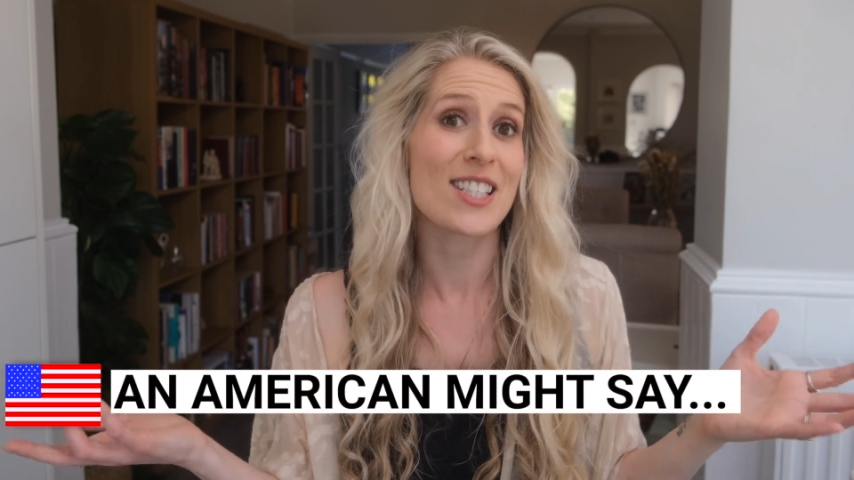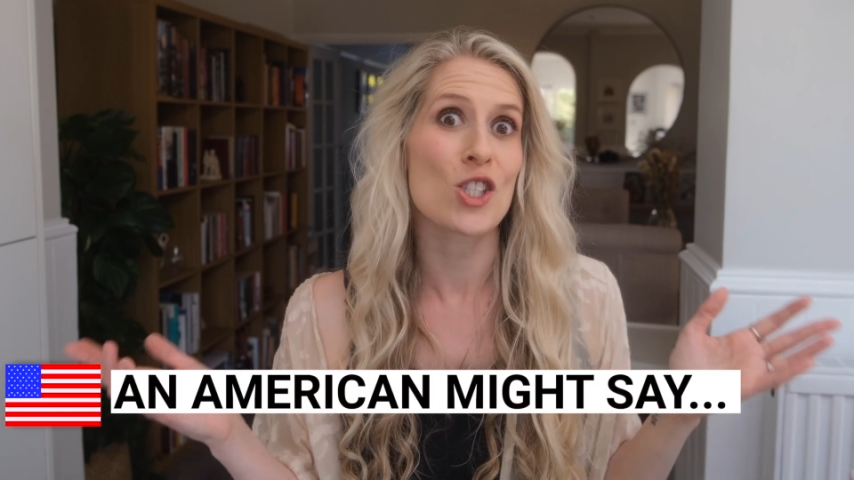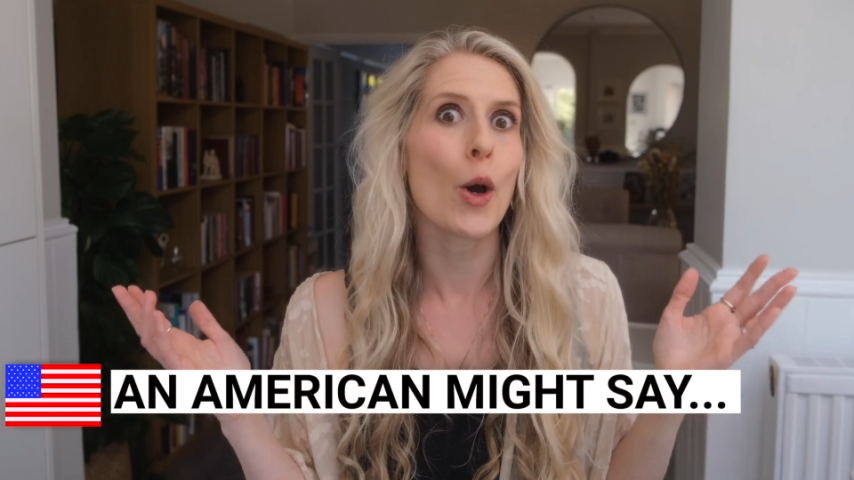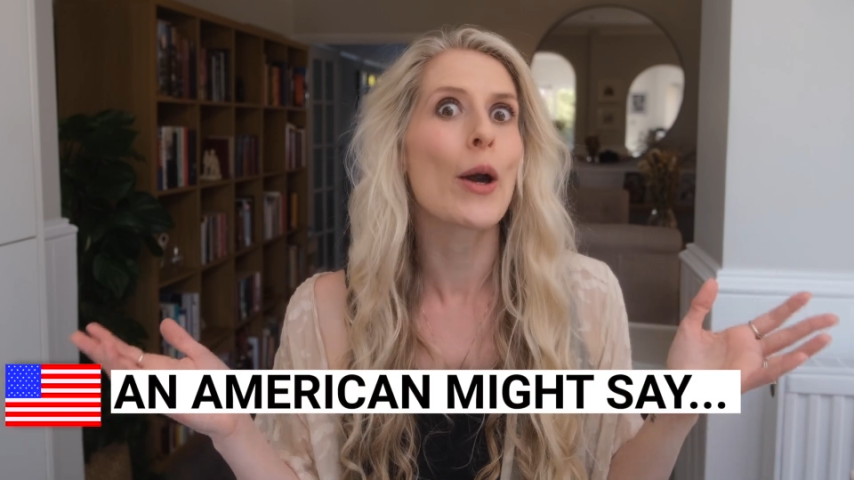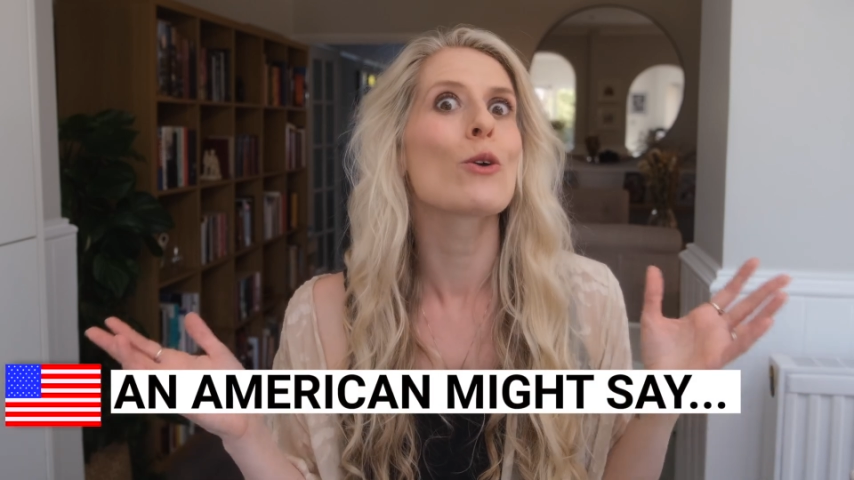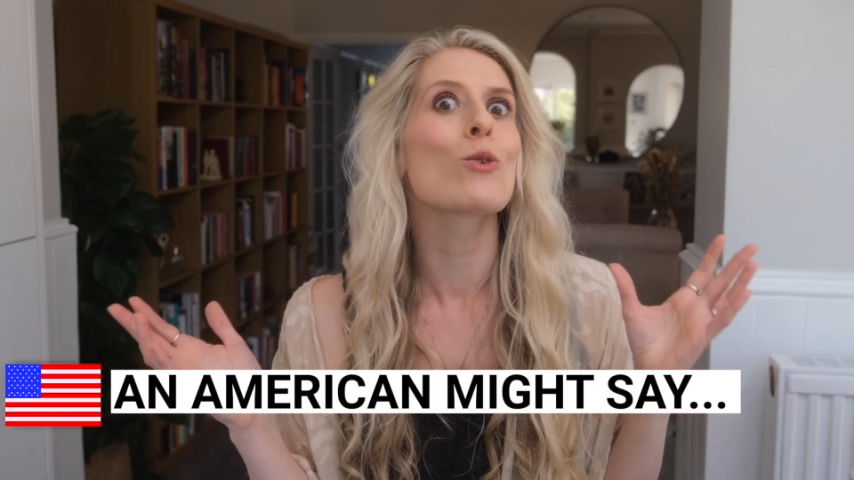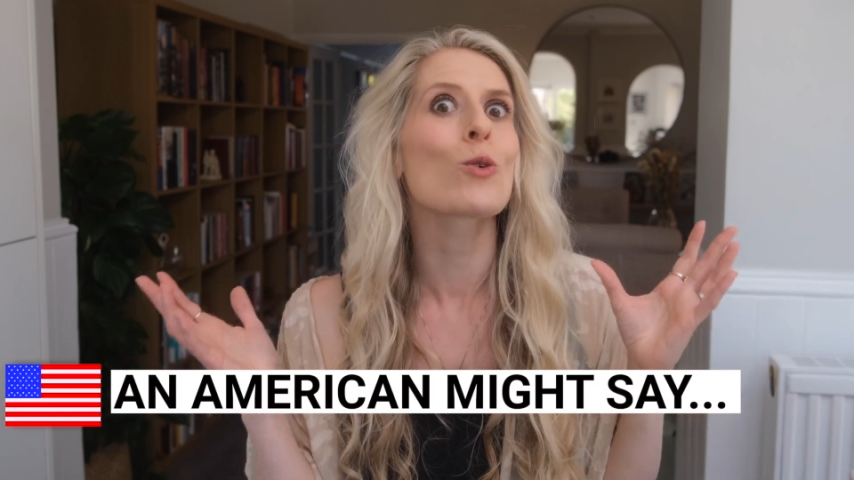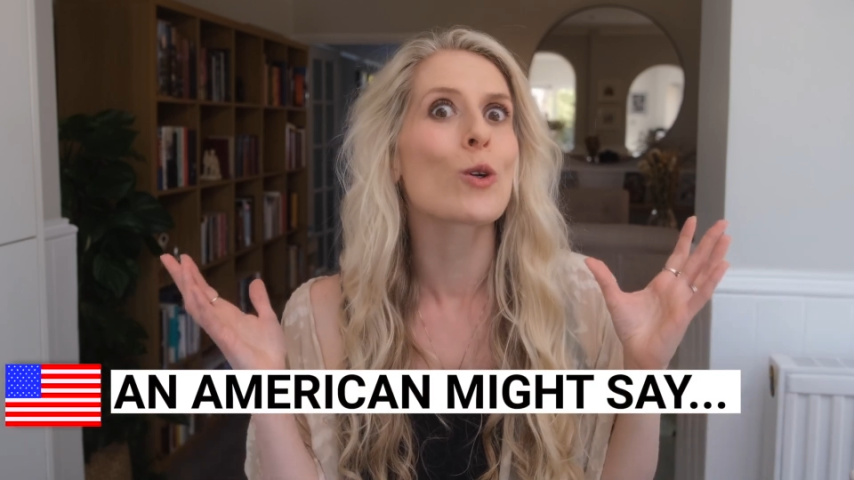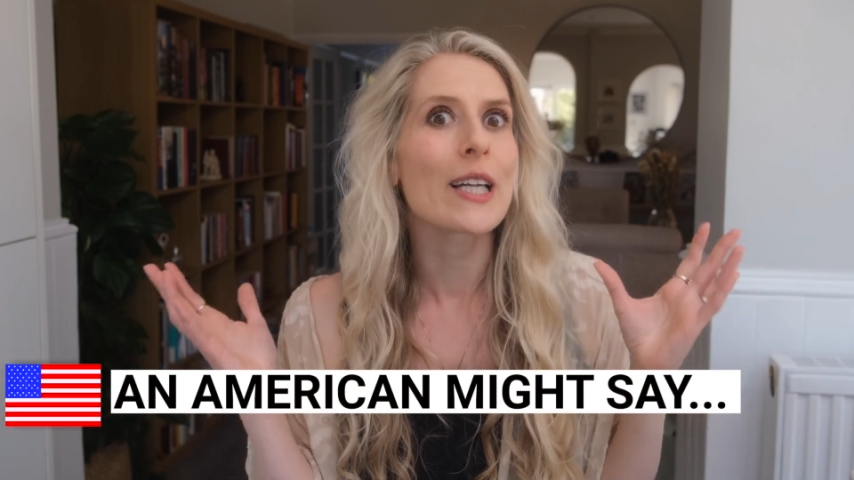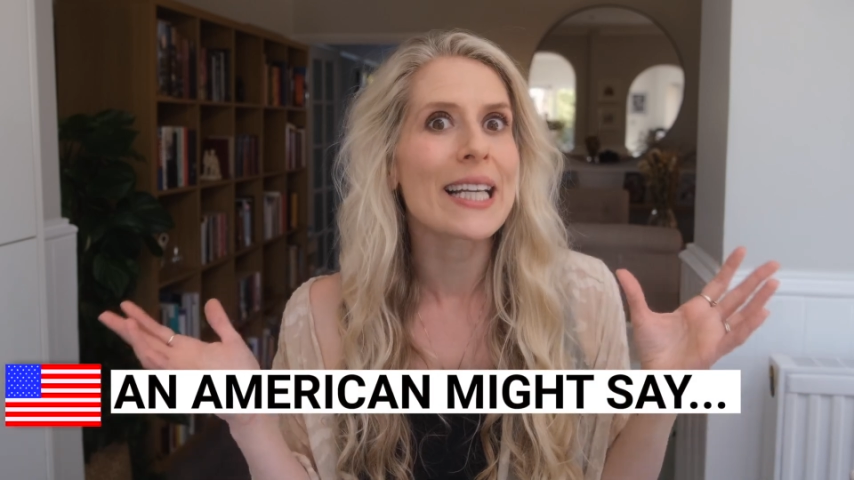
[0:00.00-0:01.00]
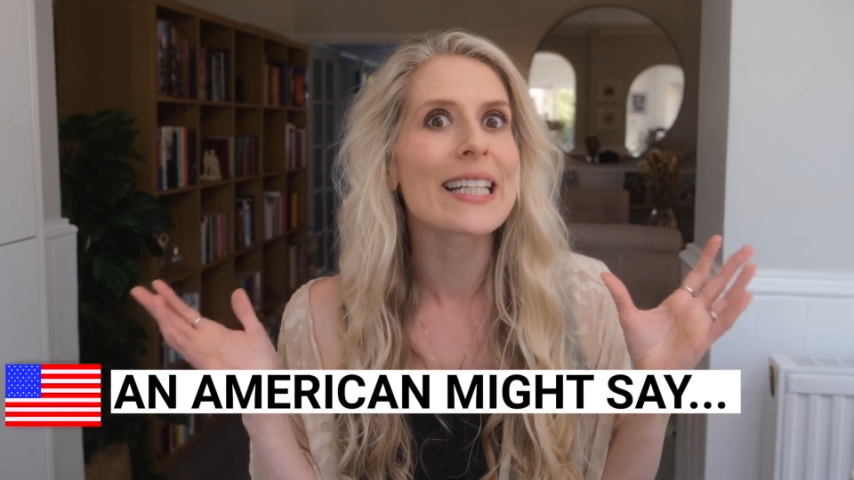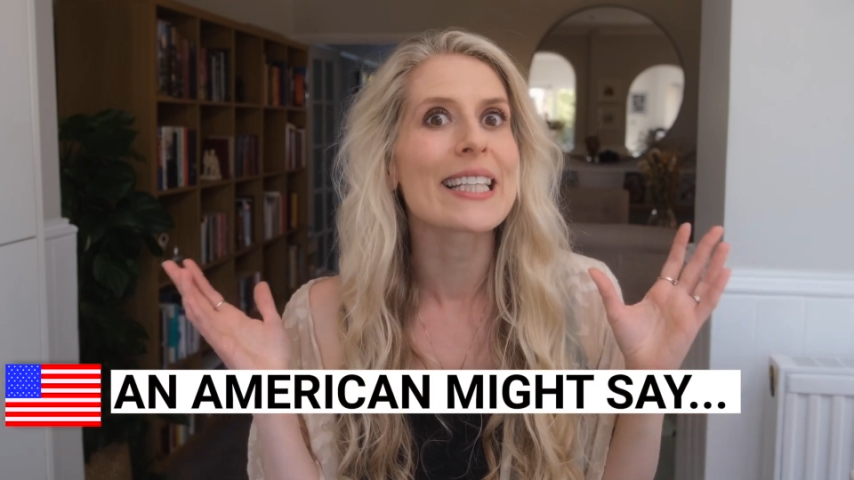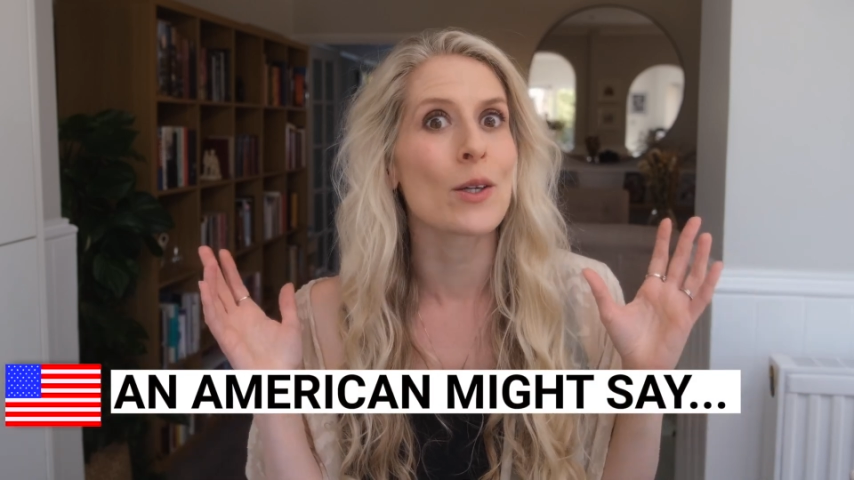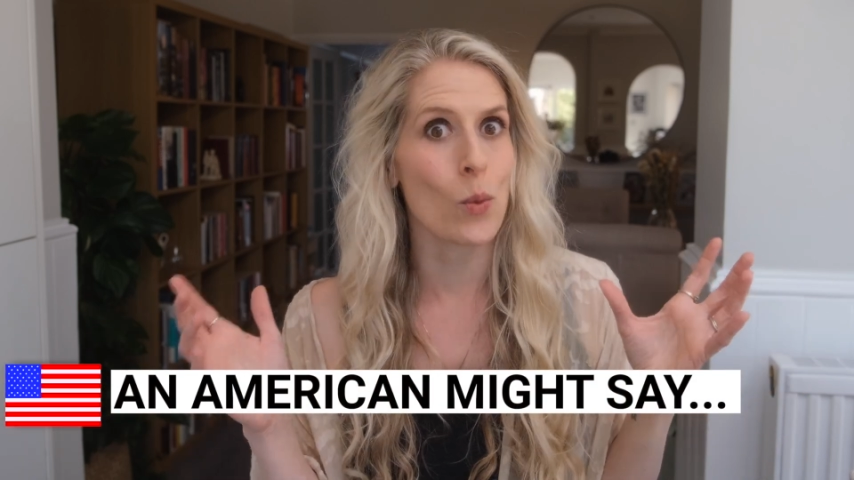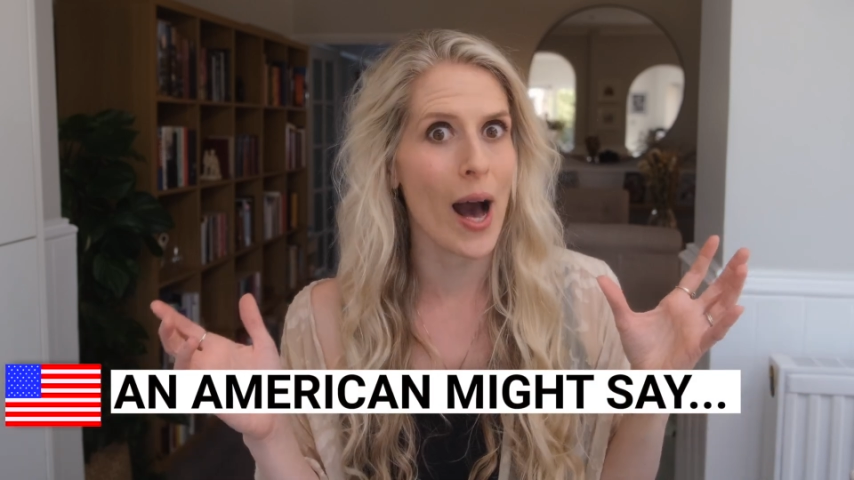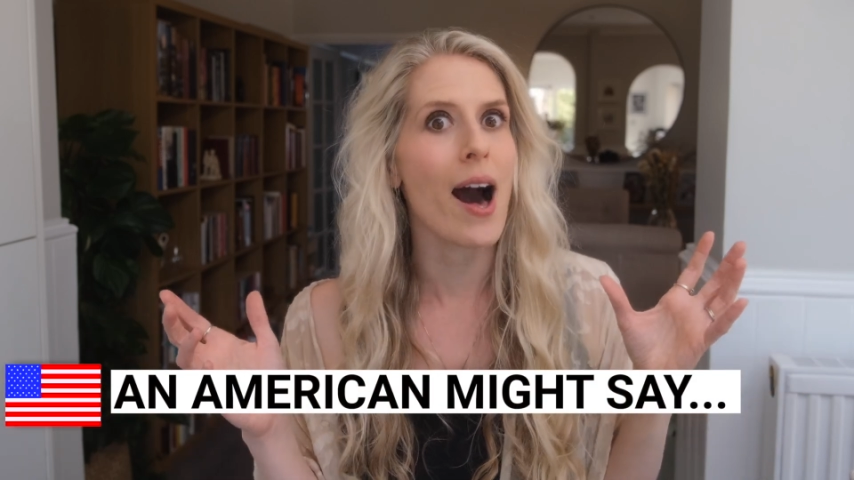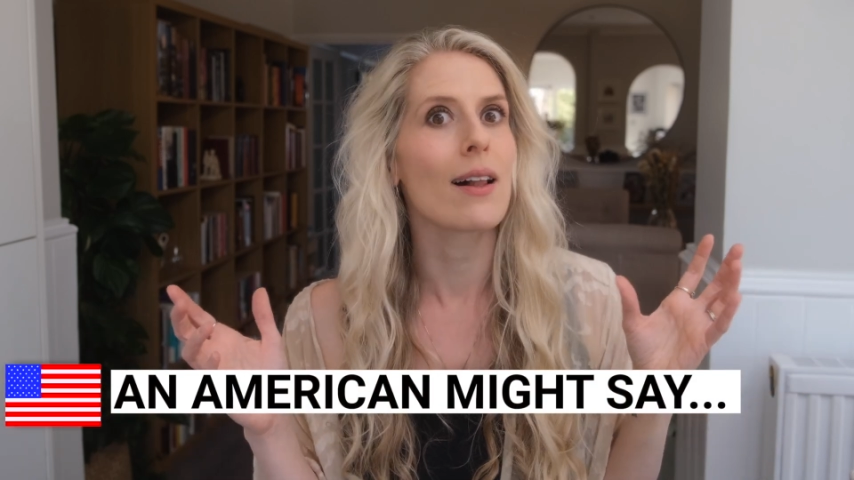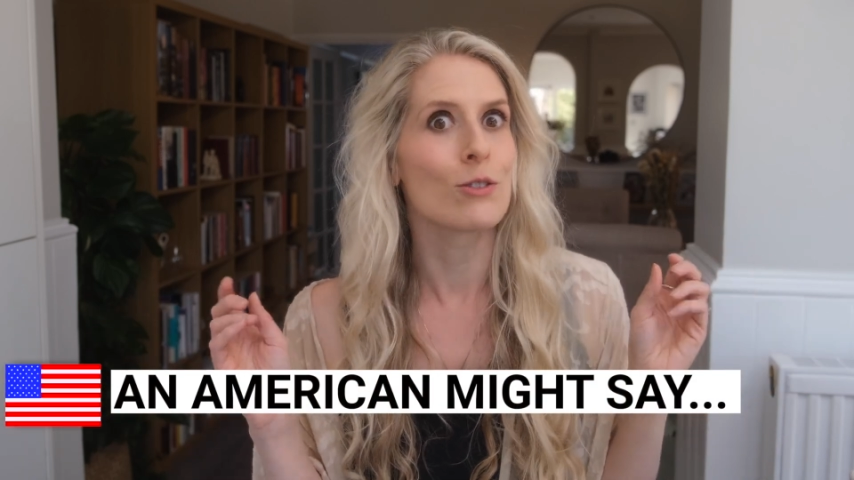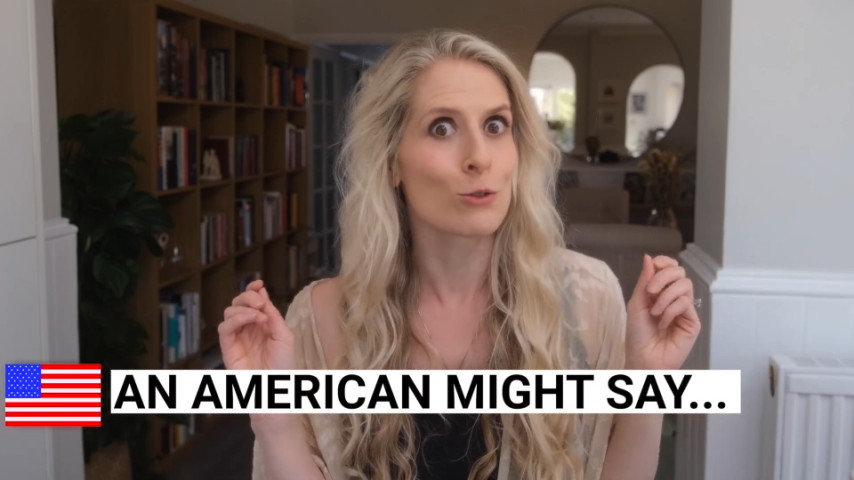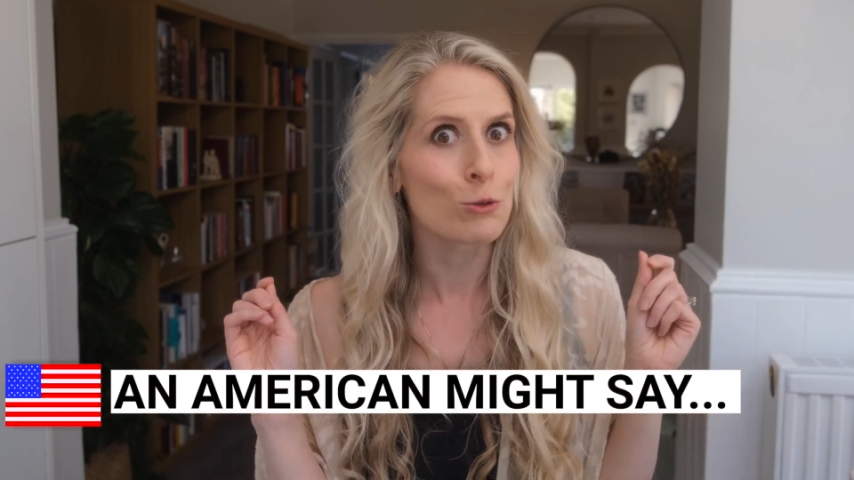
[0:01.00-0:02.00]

It's going really well.